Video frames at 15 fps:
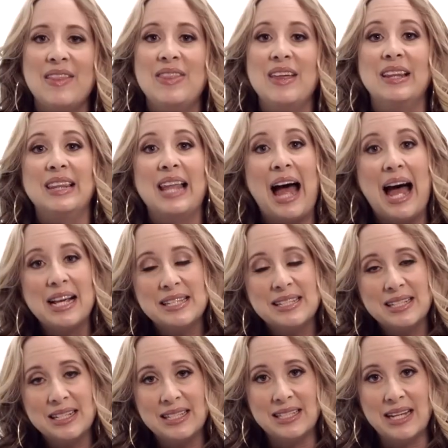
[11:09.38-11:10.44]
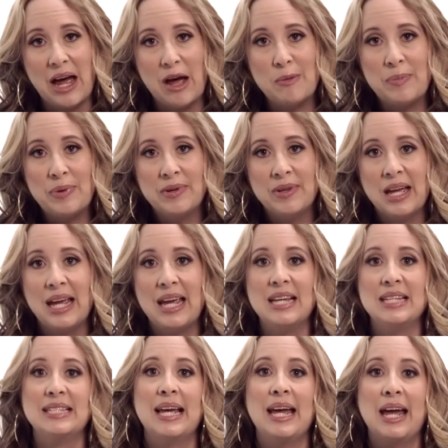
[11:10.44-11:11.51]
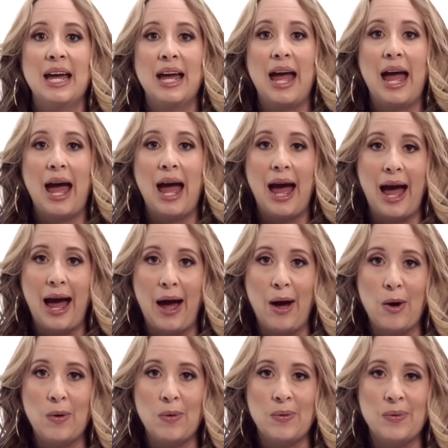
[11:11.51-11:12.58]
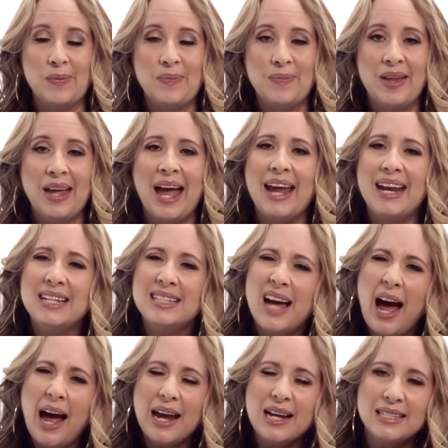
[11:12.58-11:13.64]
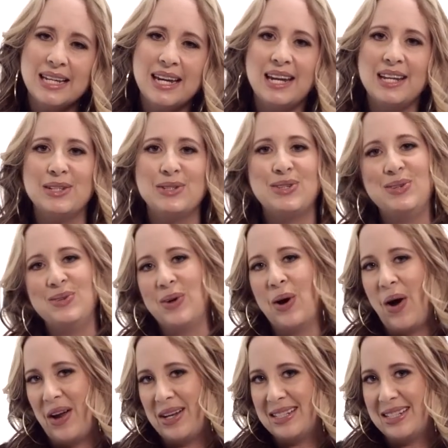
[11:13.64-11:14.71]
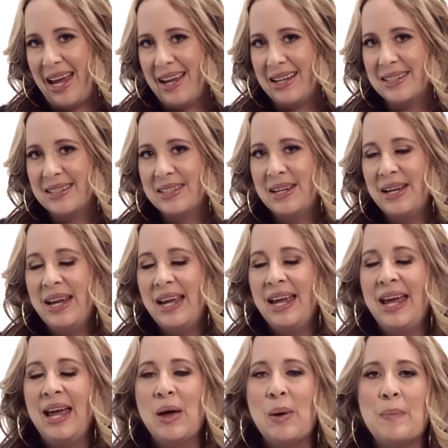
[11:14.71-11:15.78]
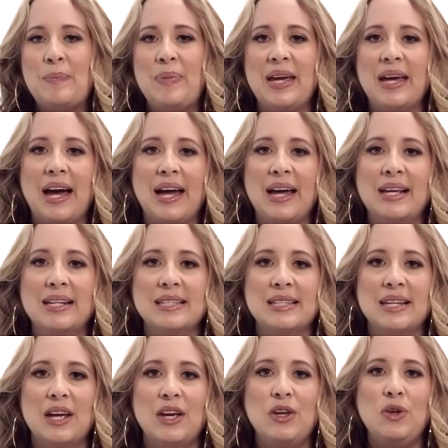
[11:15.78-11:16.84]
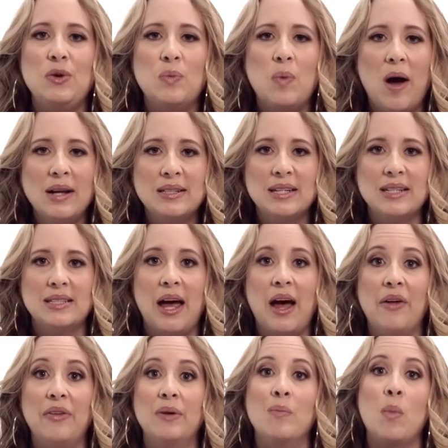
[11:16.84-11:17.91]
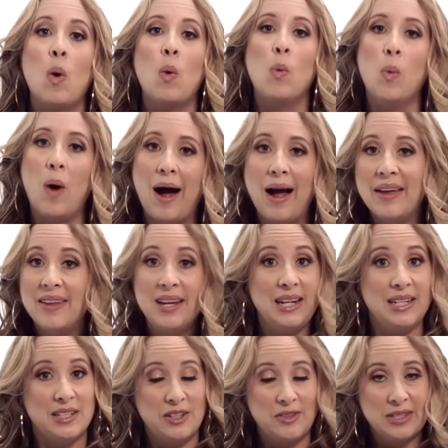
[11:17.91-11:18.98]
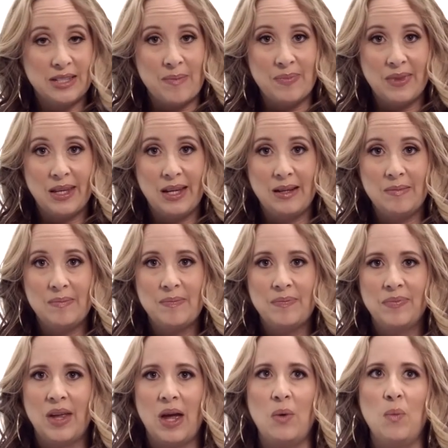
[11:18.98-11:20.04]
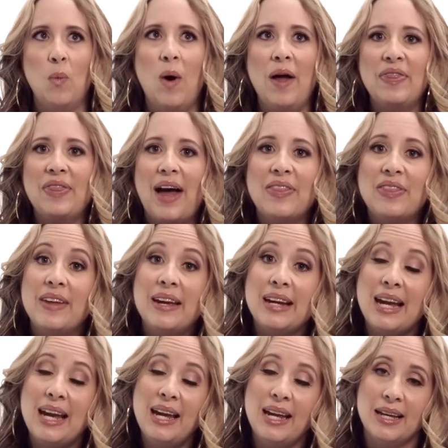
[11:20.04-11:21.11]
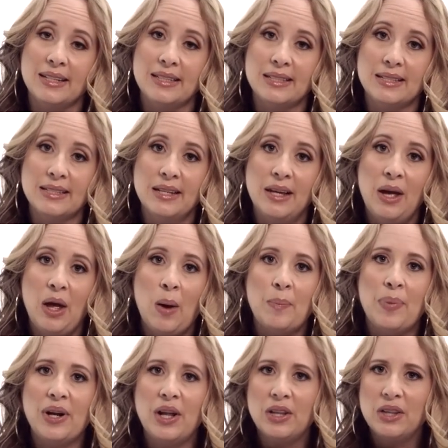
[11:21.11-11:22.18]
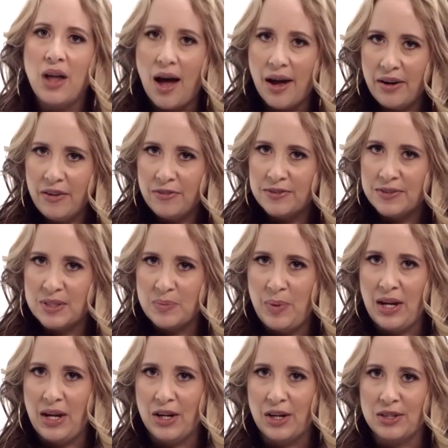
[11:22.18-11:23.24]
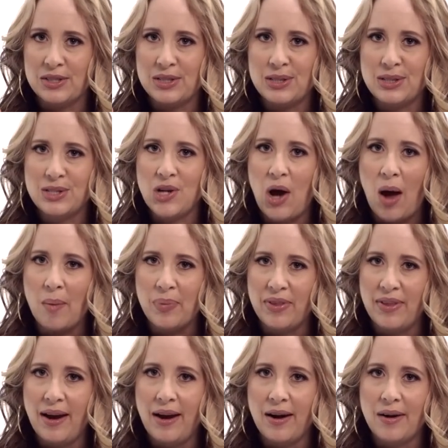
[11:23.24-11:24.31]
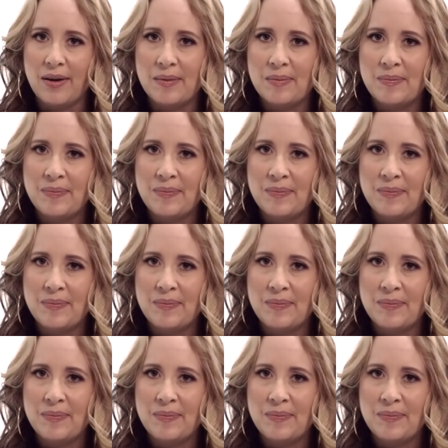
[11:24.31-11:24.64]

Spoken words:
The last step is how. And it ties into content because you want to tell them why they need to do something and what that thing is, but a lot of speakers stop there.